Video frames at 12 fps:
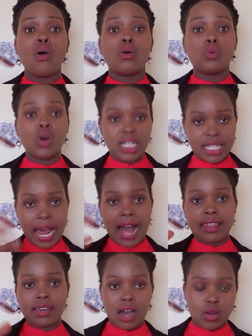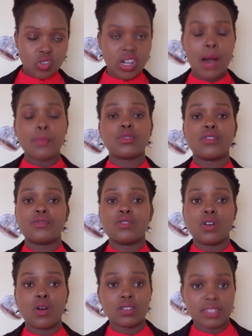what are the outcomes of
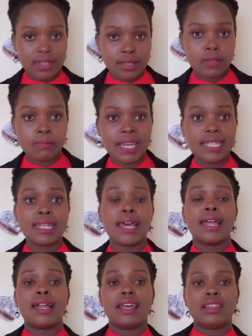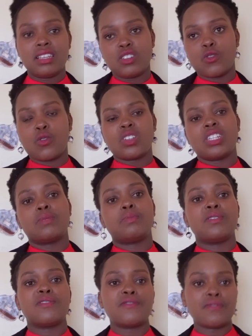your assessment. And this, of course, is
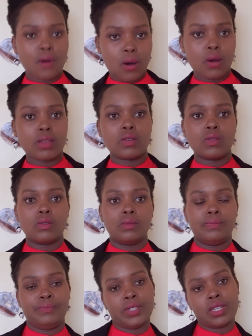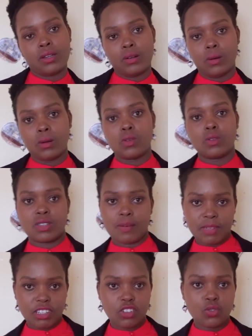before you
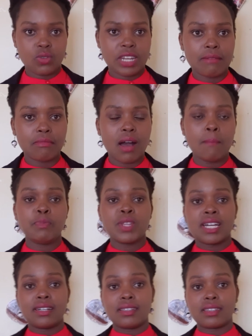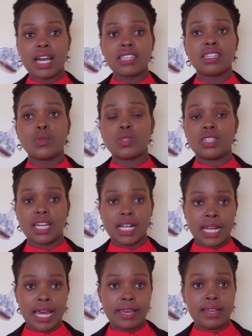submit it to NEMA. Discuss it with the
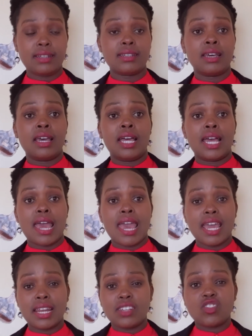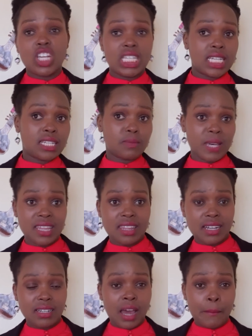client. Any changes
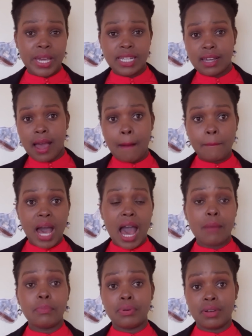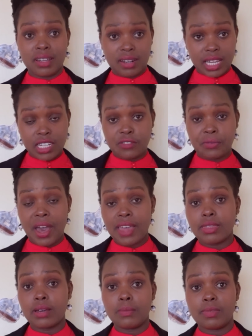that might come up, rectify
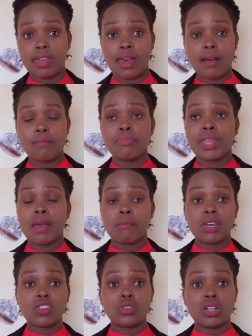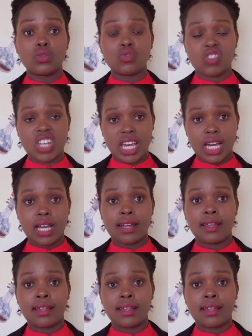them there. Make sure to check